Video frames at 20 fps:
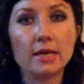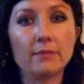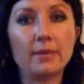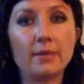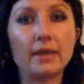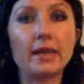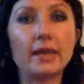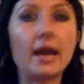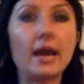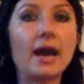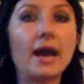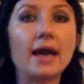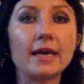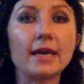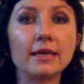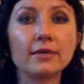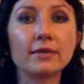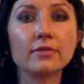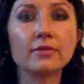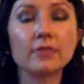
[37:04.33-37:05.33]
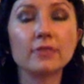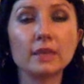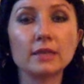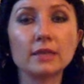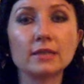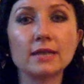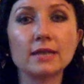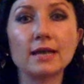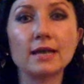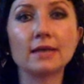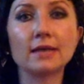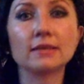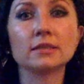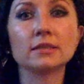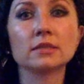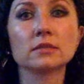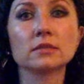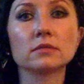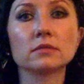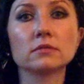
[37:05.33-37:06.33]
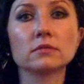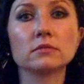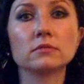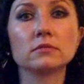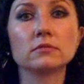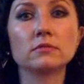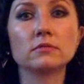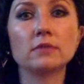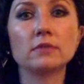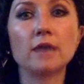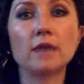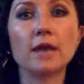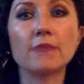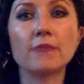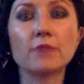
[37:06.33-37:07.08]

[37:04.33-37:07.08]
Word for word: But I think that I